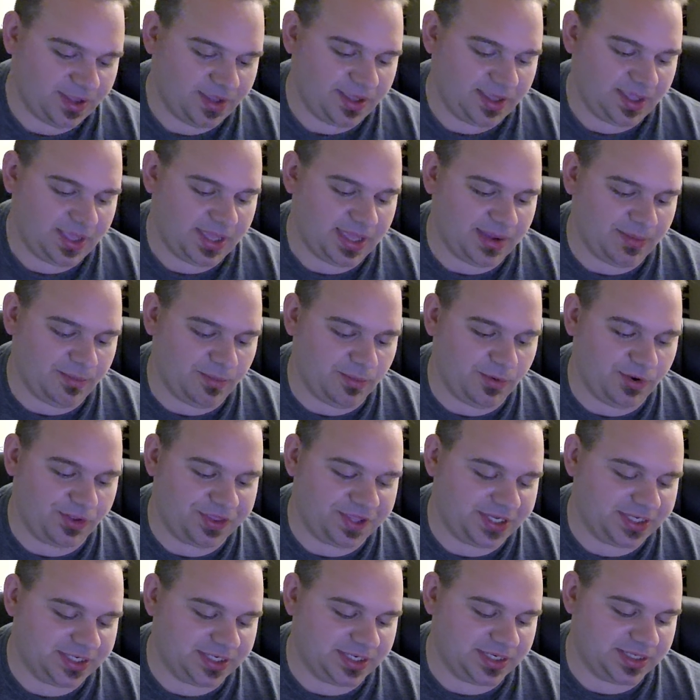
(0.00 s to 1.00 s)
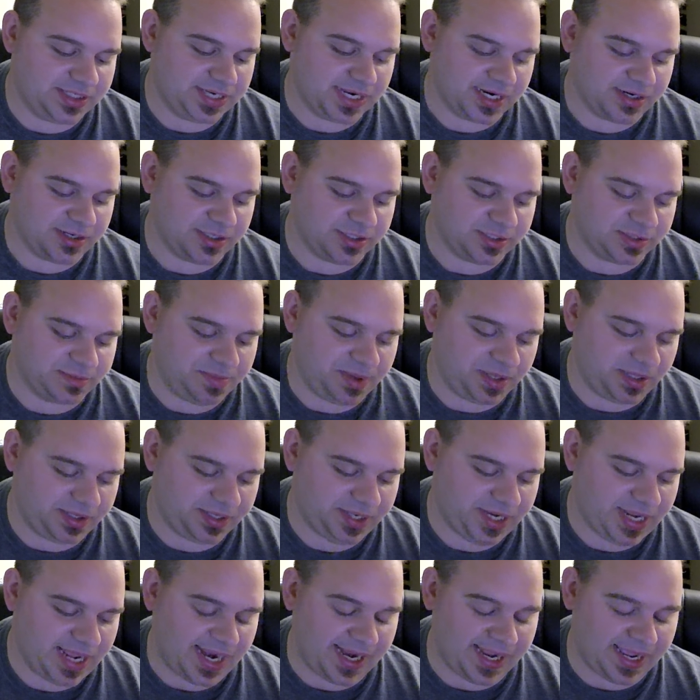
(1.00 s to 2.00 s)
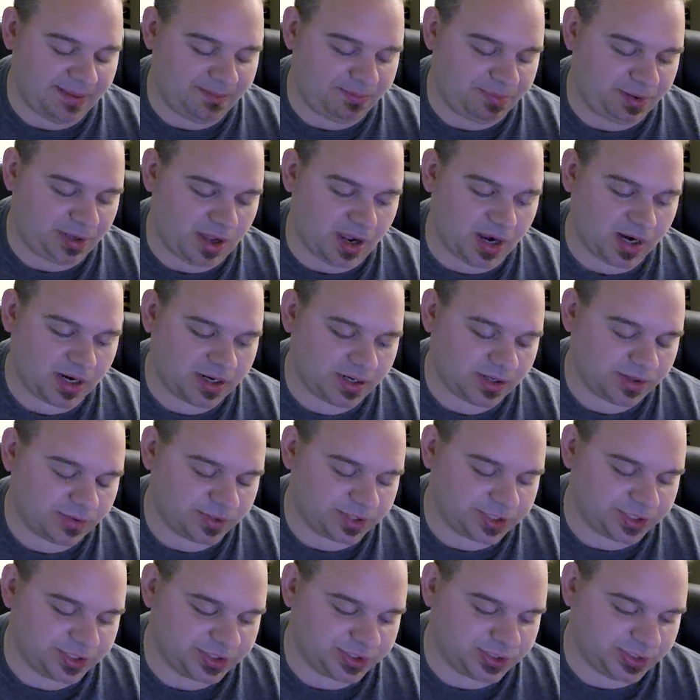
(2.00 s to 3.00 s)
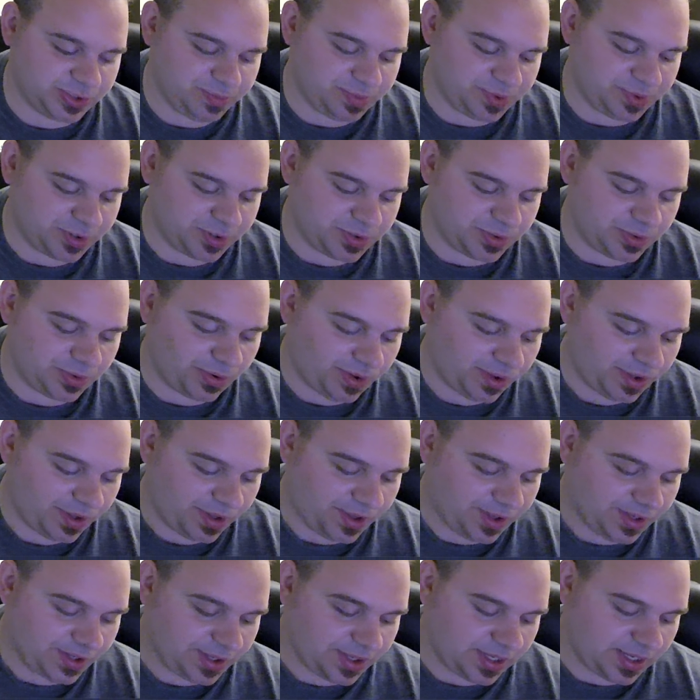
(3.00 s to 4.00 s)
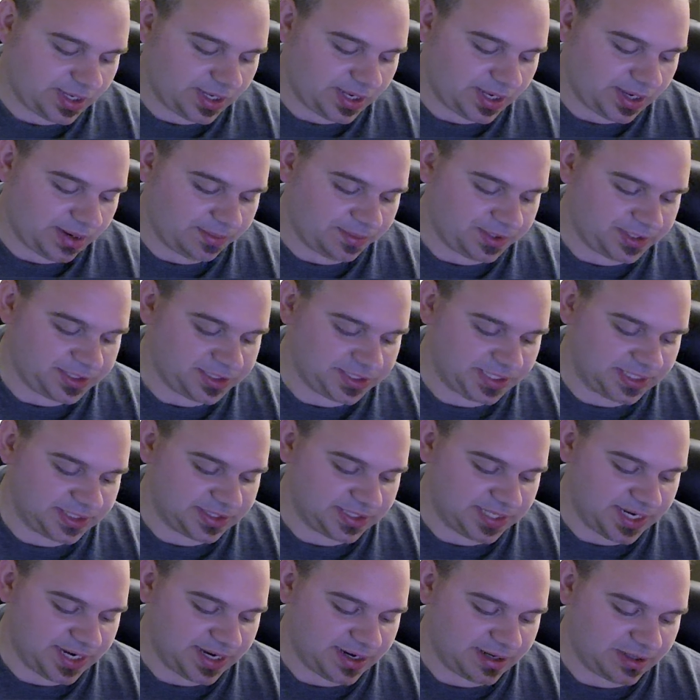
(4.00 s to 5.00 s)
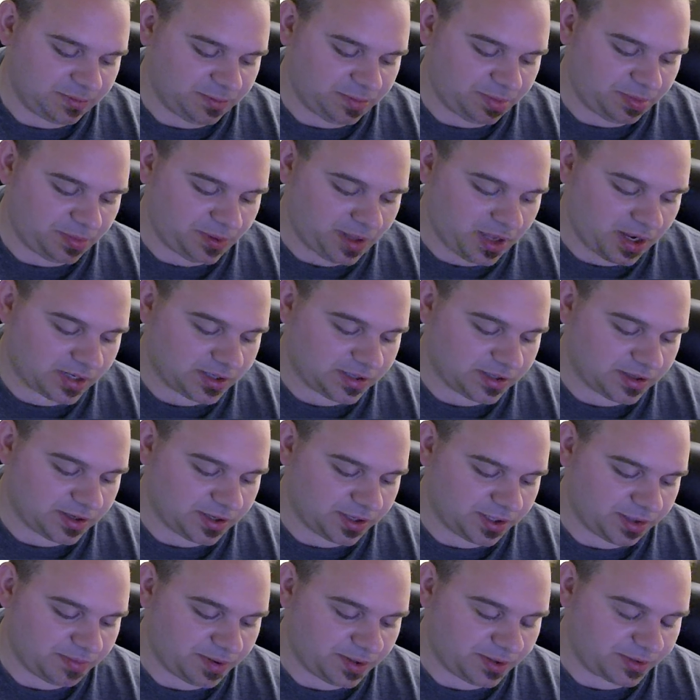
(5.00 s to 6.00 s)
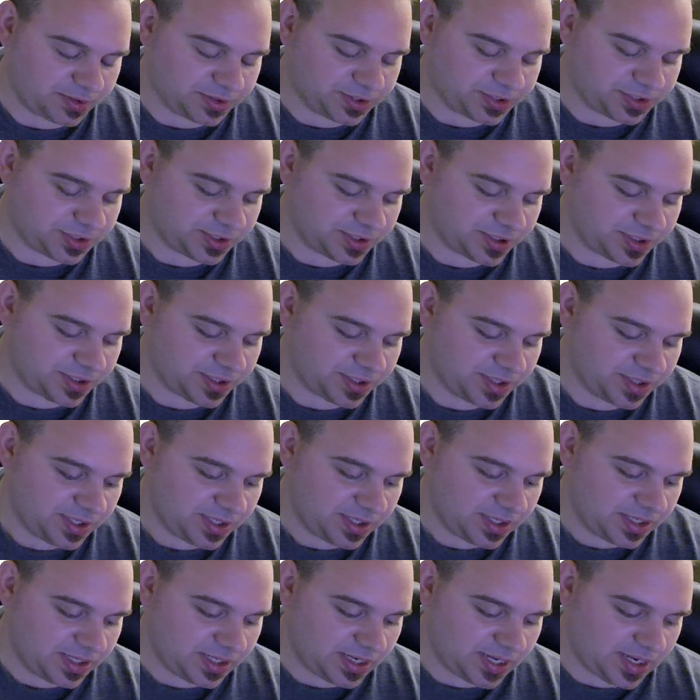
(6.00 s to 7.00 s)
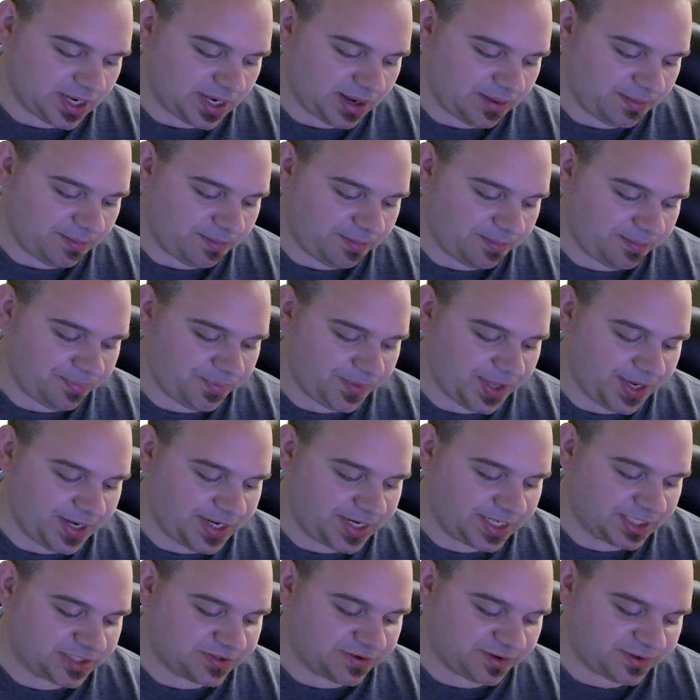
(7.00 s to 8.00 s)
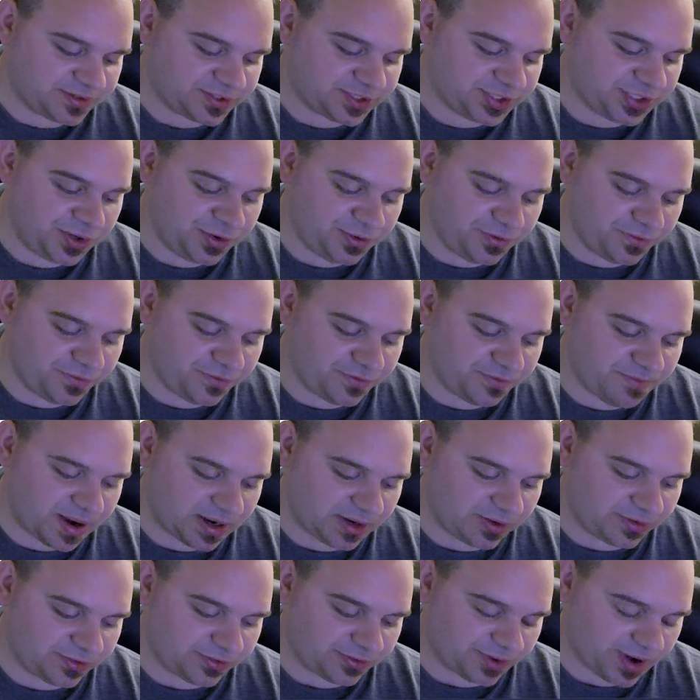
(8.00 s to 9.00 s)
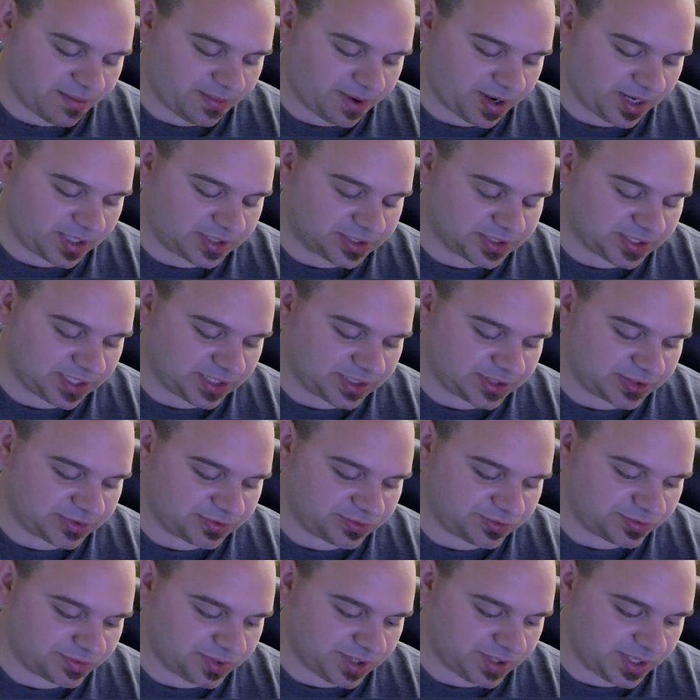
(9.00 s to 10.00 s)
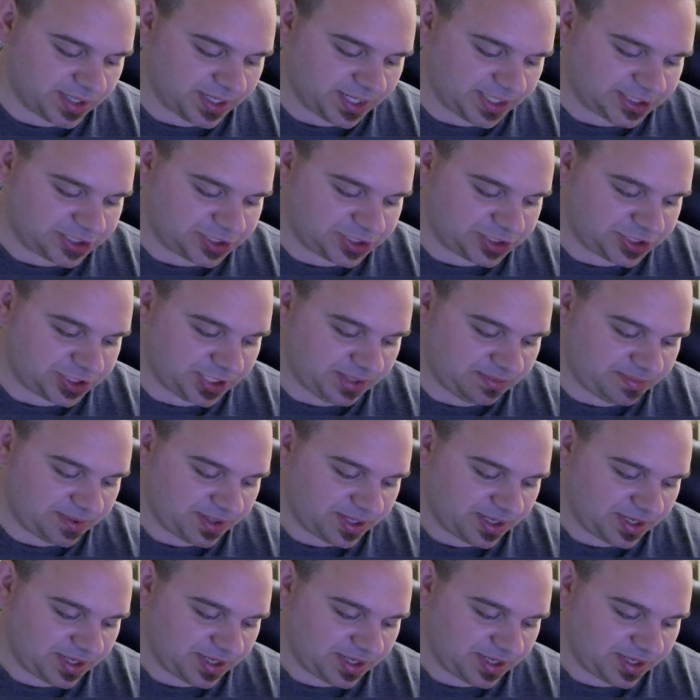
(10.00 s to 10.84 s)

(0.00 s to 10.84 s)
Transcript: him with his Decker's ability and get blocker, which is super cool because he has an inheritable blocker on your opponent's turn. He digivolves 2 from MetalGreymon, so that's a nice cheap.